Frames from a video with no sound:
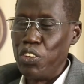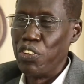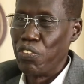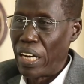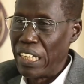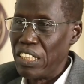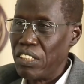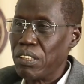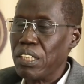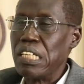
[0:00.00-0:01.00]
you find
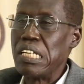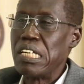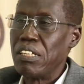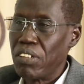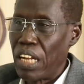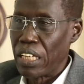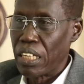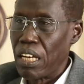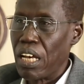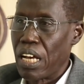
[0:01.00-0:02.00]
this is like
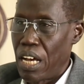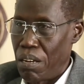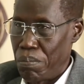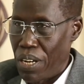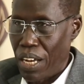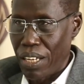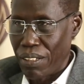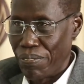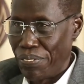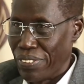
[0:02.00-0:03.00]
a car
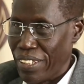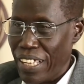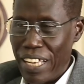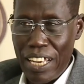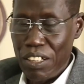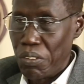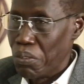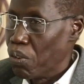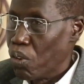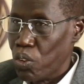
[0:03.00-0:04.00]
park. And
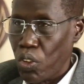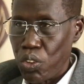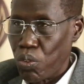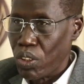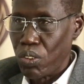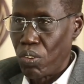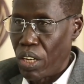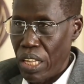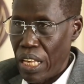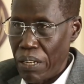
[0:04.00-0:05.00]
those ones who
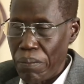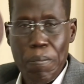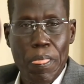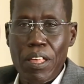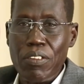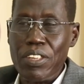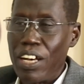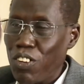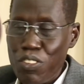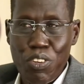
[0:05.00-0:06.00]
are there,
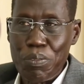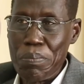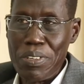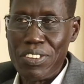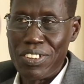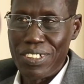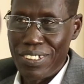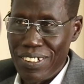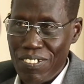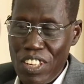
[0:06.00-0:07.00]
they're all from the
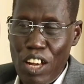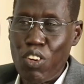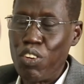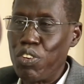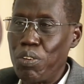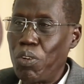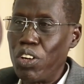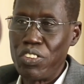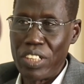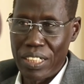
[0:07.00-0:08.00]
ministries. They're all from
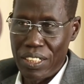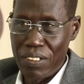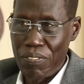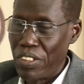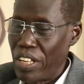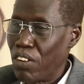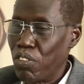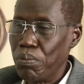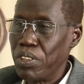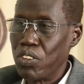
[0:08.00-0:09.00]
all sectors. They're
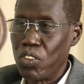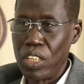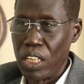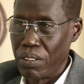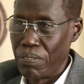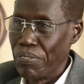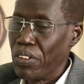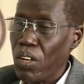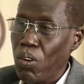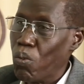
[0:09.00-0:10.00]
from these hotels.
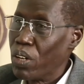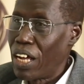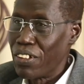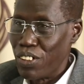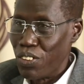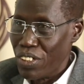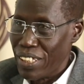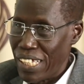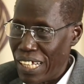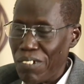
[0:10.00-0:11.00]
What are they
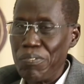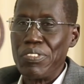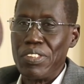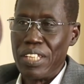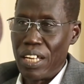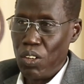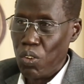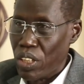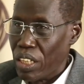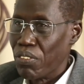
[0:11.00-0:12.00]
doing here? They're
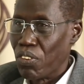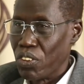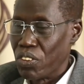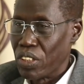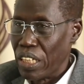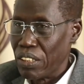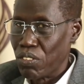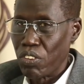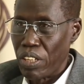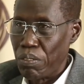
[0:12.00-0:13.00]
looking for the skills
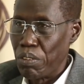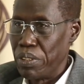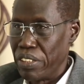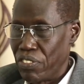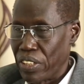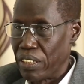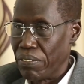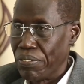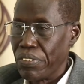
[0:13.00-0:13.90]
for them to be effective.